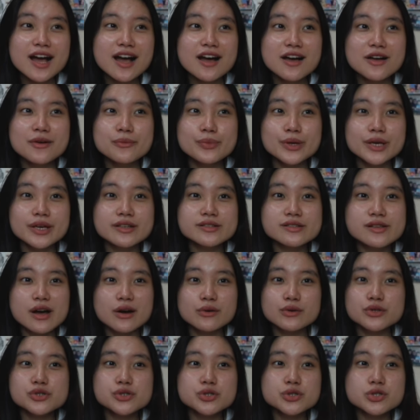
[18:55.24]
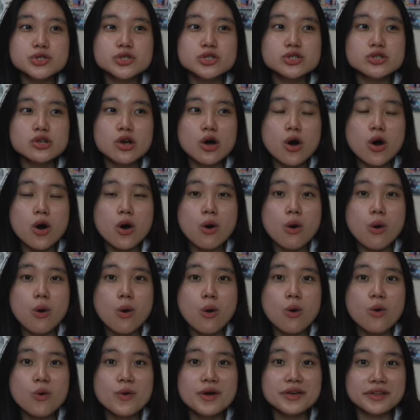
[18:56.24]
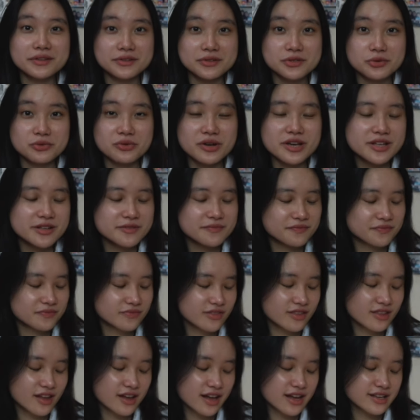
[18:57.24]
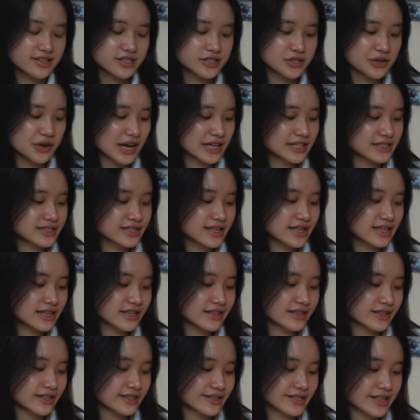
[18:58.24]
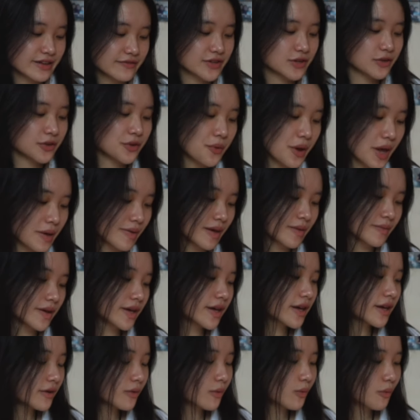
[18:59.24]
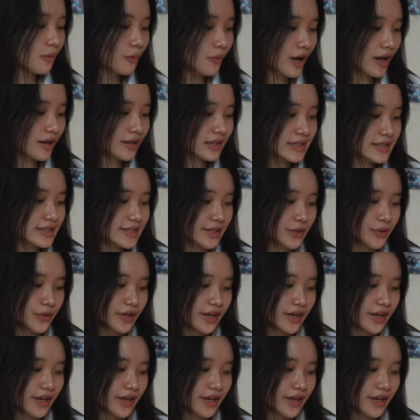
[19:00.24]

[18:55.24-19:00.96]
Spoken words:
because I was just so into it. So I'd say EE 7 all the way, baby, while TOK